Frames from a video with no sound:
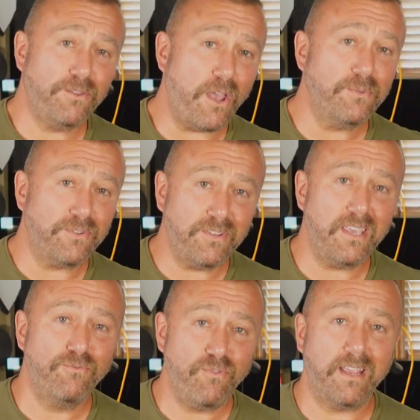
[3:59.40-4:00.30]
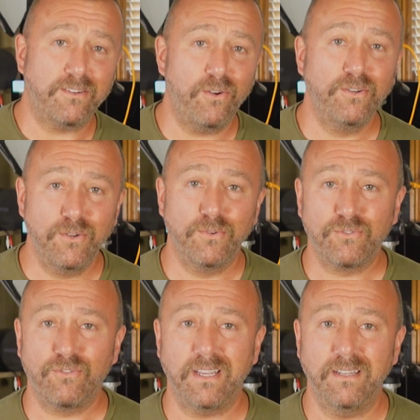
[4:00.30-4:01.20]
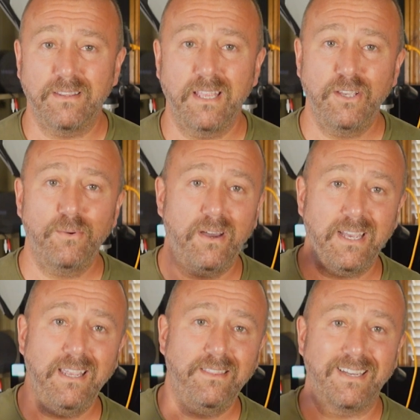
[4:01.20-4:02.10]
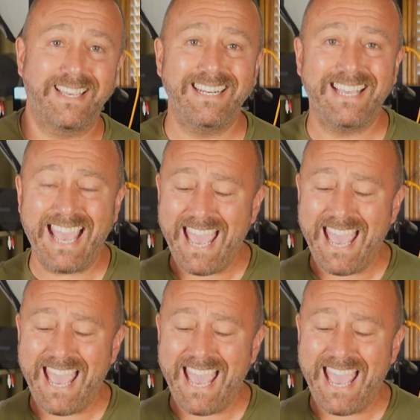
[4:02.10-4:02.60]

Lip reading: you don't see red on your screen, then you are either getting